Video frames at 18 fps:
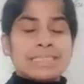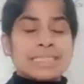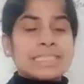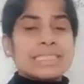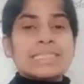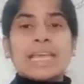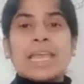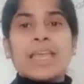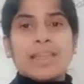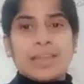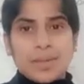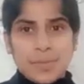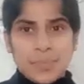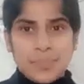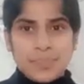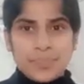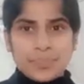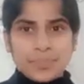
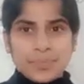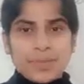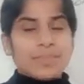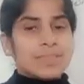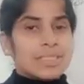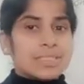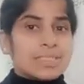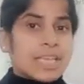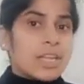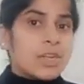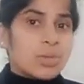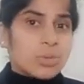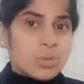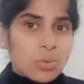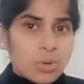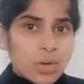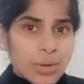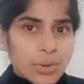scale. With a scale
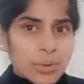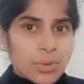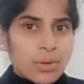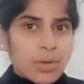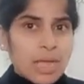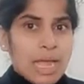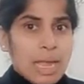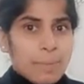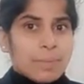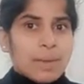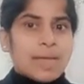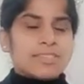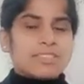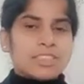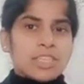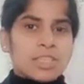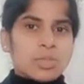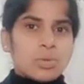ruler, no?
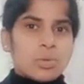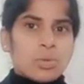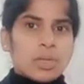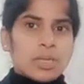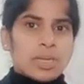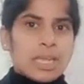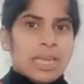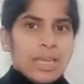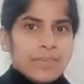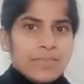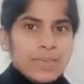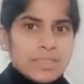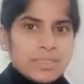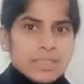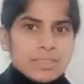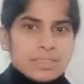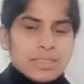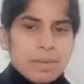Plastic ruler, we
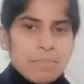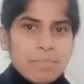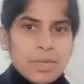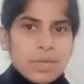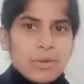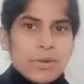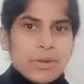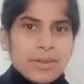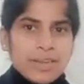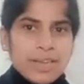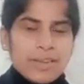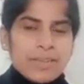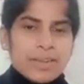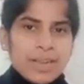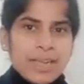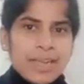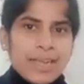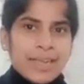just rubbing on in our
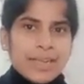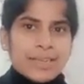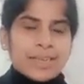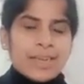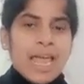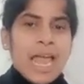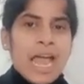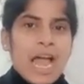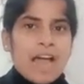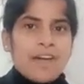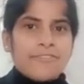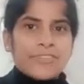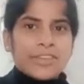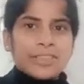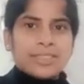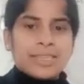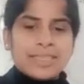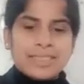hair.
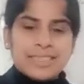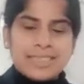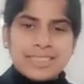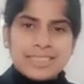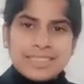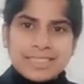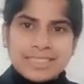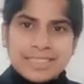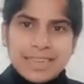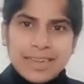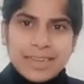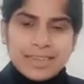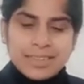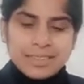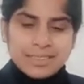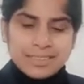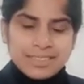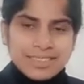After that it is
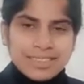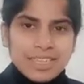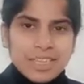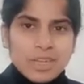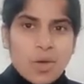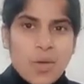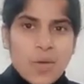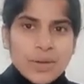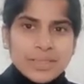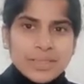stick on